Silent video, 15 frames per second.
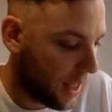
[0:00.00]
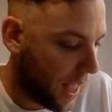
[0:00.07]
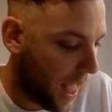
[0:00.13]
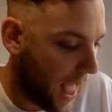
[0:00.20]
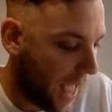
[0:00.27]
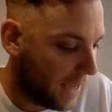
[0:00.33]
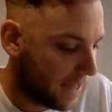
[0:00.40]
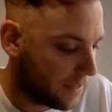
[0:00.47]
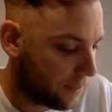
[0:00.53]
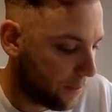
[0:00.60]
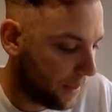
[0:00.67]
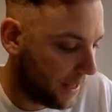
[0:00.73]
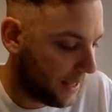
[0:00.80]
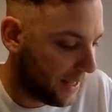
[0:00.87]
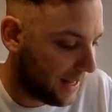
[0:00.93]
x
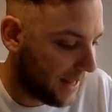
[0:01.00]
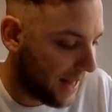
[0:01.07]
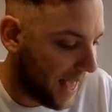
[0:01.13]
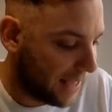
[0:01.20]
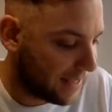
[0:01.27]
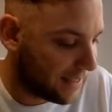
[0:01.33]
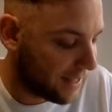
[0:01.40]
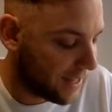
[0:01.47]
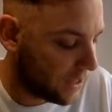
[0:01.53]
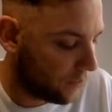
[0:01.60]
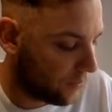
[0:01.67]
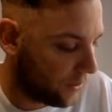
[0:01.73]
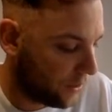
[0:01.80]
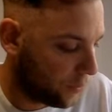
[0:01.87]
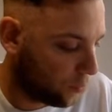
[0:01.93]
being less than or
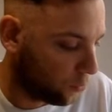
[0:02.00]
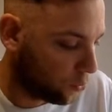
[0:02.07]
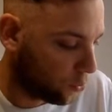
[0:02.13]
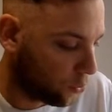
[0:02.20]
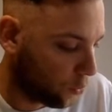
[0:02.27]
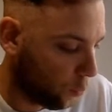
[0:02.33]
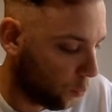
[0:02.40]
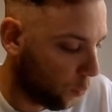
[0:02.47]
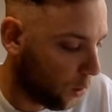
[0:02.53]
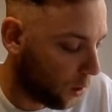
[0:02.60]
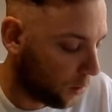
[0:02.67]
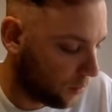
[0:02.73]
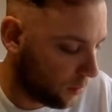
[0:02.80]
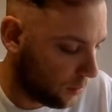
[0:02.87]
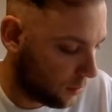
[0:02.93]
equal to
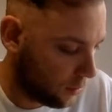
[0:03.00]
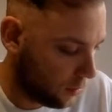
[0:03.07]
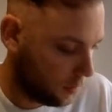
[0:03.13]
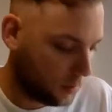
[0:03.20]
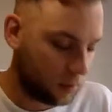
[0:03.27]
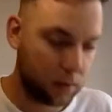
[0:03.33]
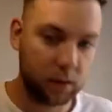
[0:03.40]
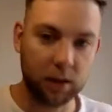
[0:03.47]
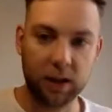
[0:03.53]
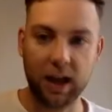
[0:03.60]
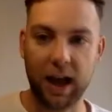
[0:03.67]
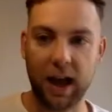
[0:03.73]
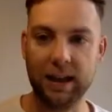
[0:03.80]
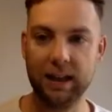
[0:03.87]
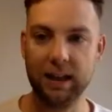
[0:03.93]
1? Okay.